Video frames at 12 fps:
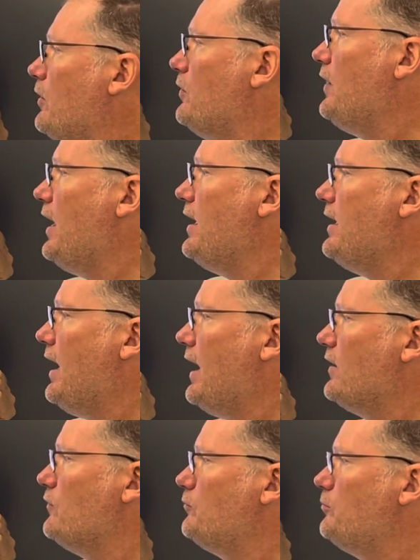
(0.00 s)
they
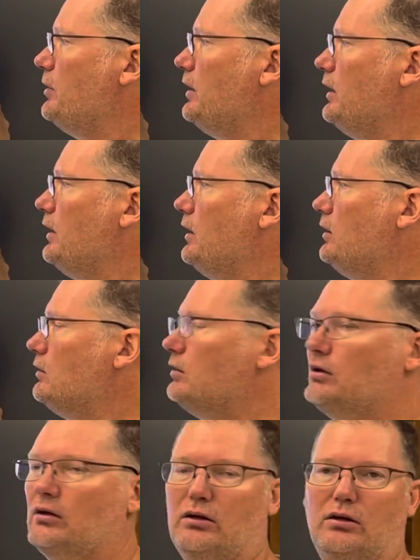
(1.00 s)
have been
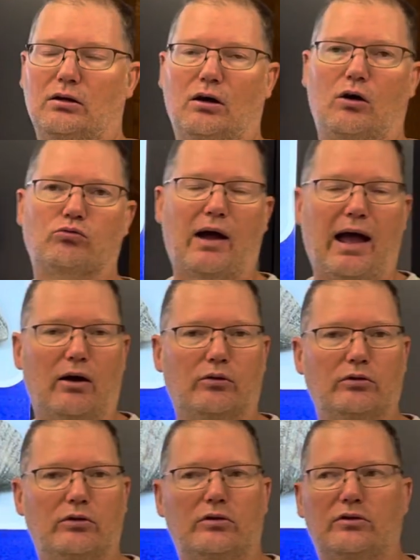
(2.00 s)

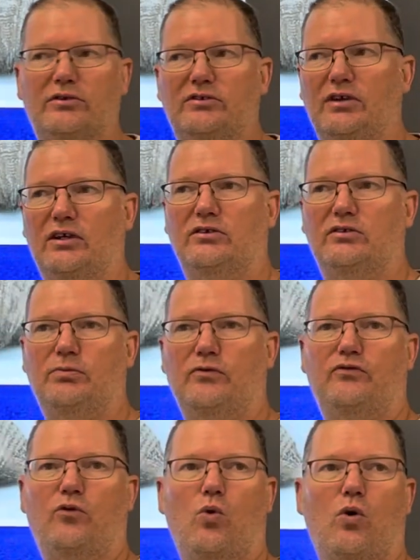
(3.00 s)
around since
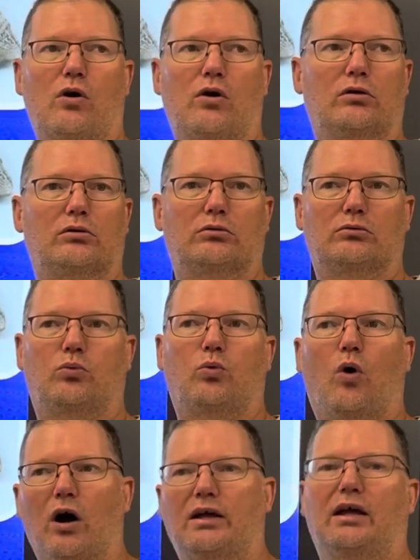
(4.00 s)
before
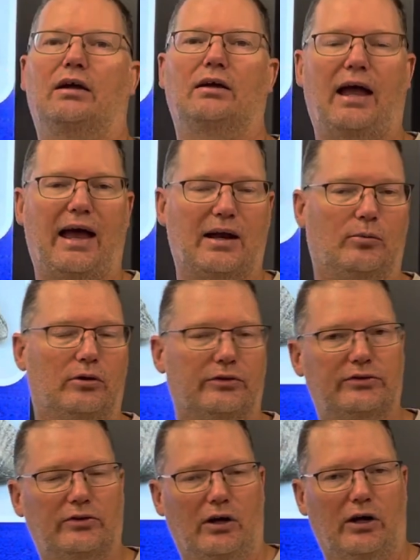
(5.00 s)
walking
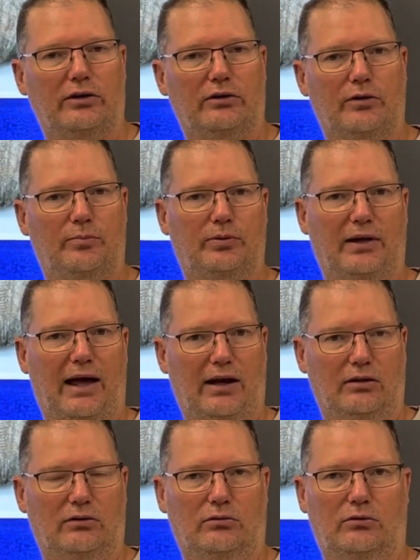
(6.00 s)
animals on the planet.
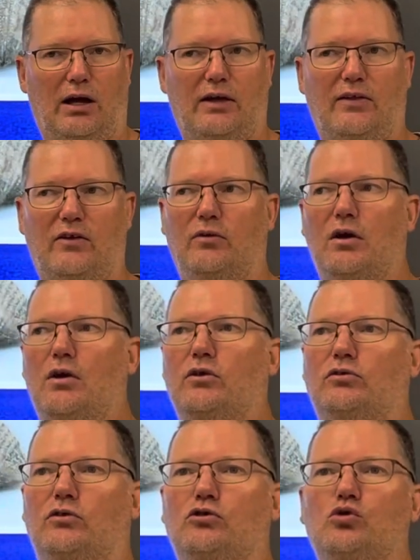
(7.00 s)
Okay, they,
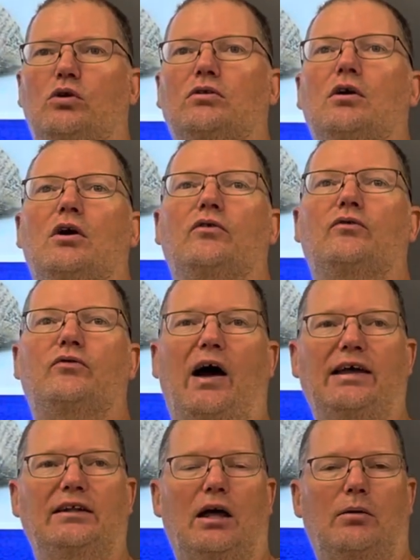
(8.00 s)
so you can
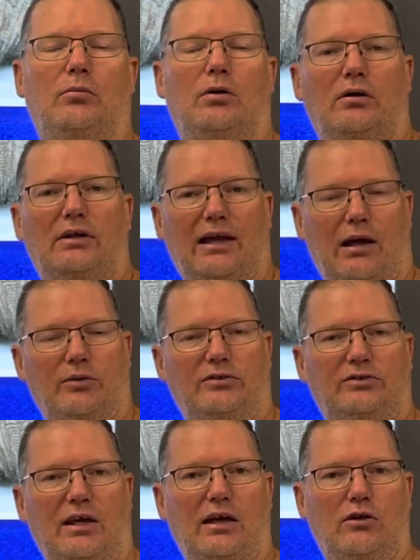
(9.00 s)
find them, like I was
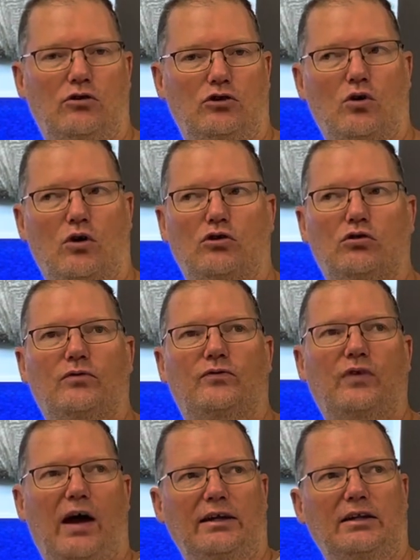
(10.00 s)
saying in New York, you can
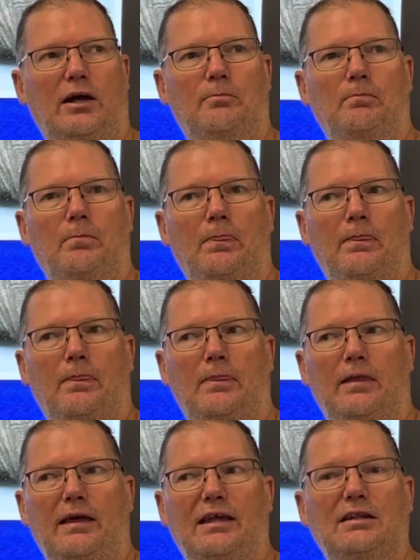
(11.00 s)
find them
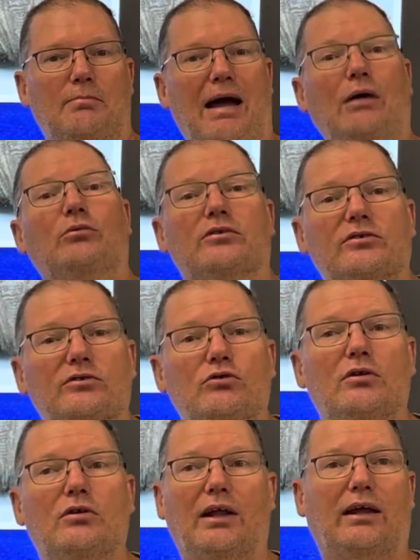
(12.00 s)
in the mountains. You,
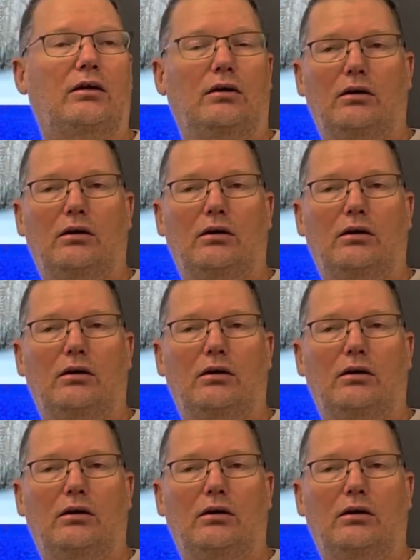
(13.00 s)
like,